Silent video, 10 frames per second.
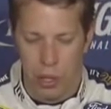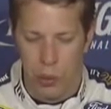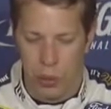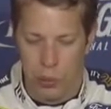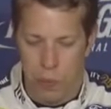
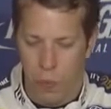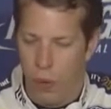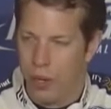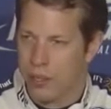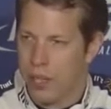to our
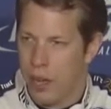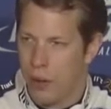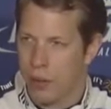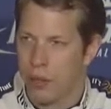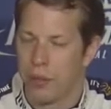sport and its
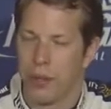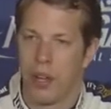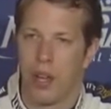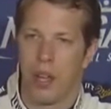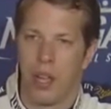health.
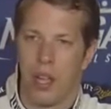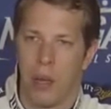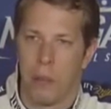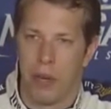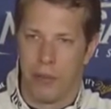
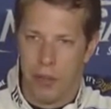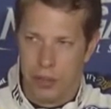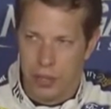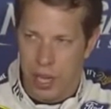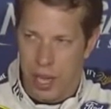But if
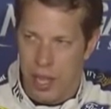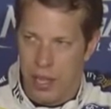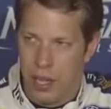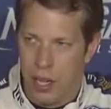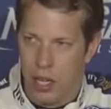there's
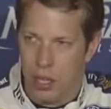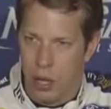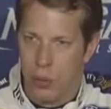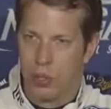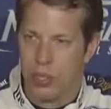a
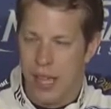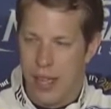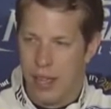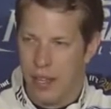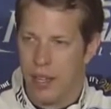close
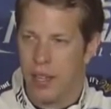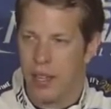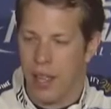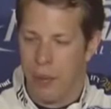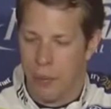second,
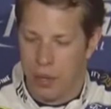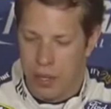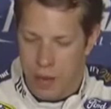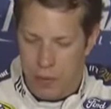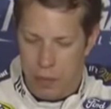it would
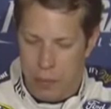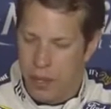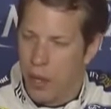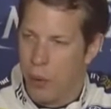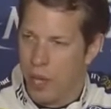definitely be
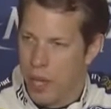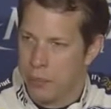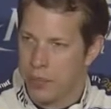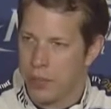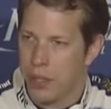the
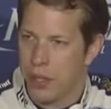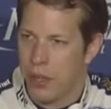OEMs.